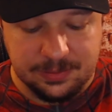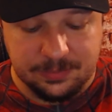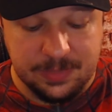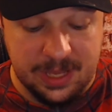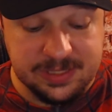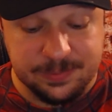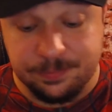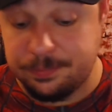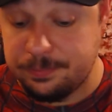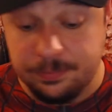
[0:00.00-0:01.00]
It's
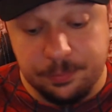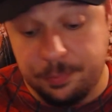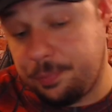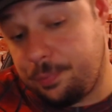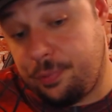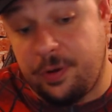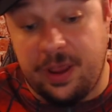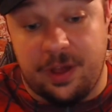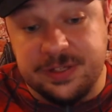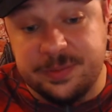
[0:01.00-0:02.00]
pretty
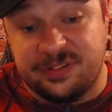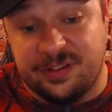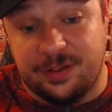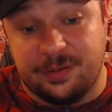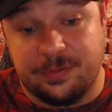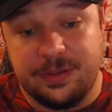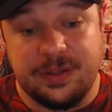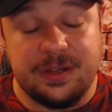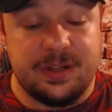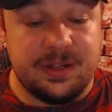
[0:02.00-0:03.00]
awesome looking.
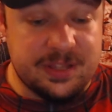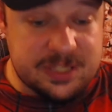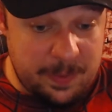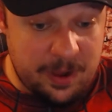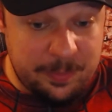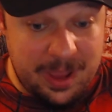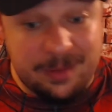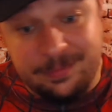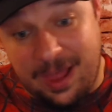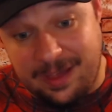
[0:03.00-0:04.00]

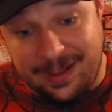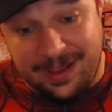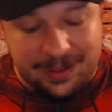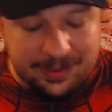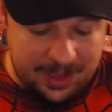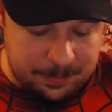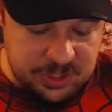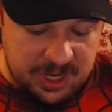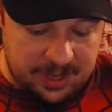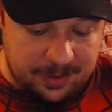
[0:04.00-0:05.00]
Spider-Man, I like. The M
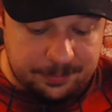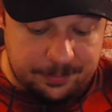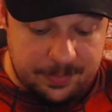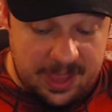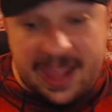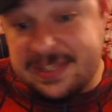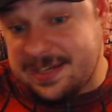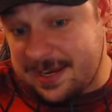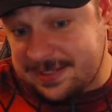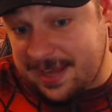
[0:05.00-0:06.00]
J, it's
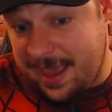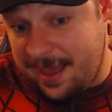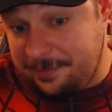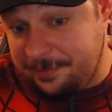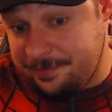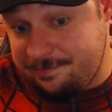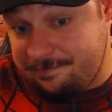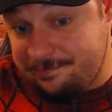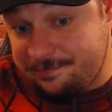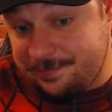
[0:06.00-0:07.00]
nice to have,
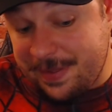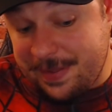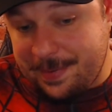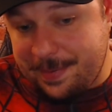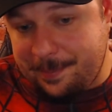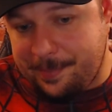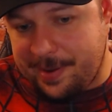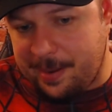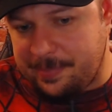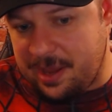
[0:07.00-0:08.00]
but
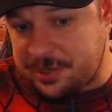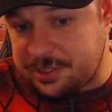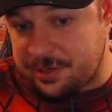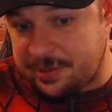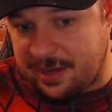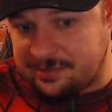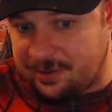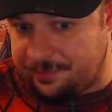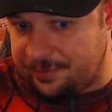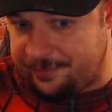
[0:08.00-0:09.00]
I'm not sure that I
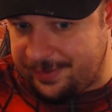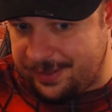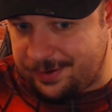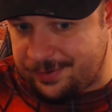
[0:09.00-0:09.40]
love the figure.